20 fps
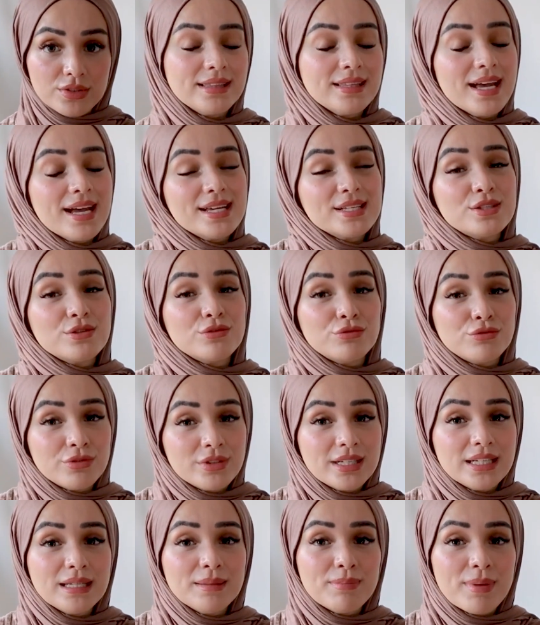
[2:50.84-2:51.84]
And that is a
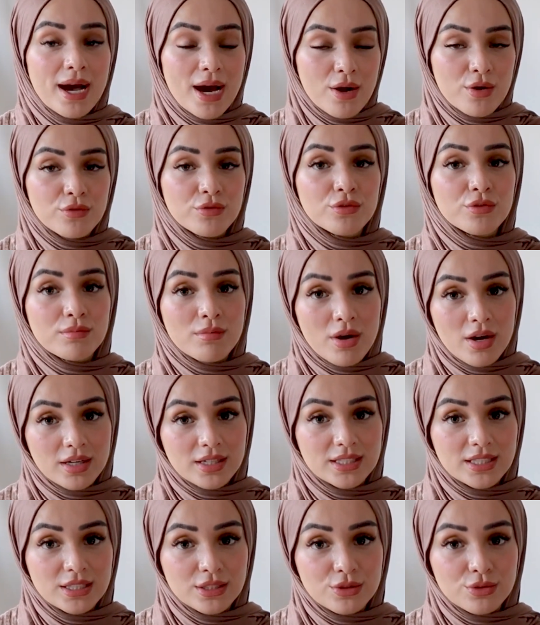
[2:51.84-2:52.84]
really powerful
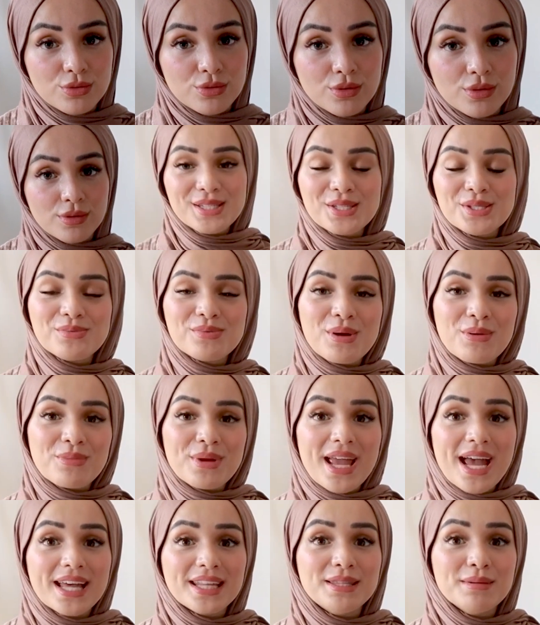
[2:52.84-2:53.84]
marketing tool. This is when we
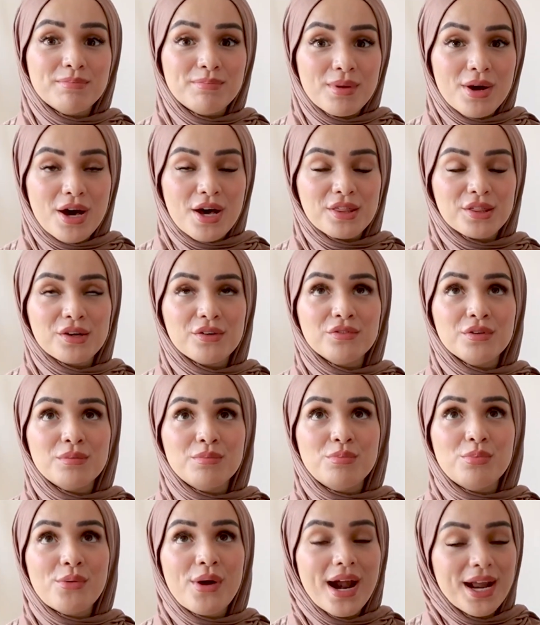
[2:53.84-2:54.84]
had the birth of a
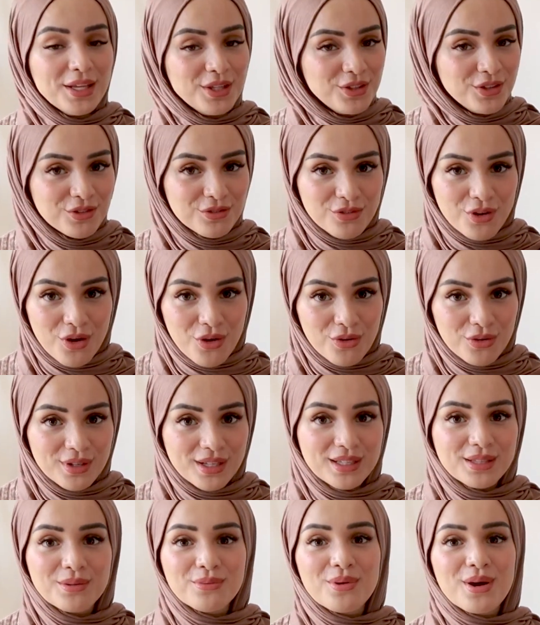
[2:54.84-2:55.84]
brand new role
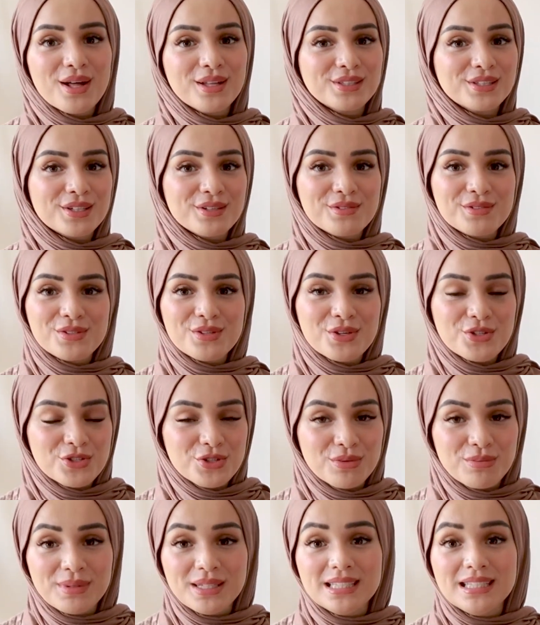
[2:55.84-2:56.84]
in the world of
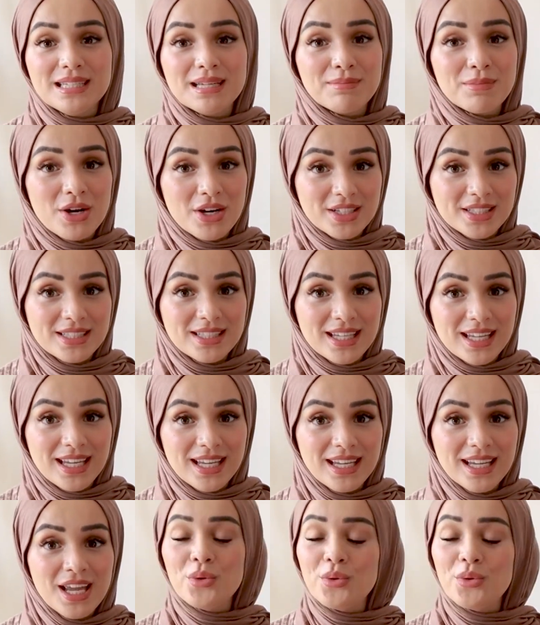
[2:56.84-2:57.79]
social media marketing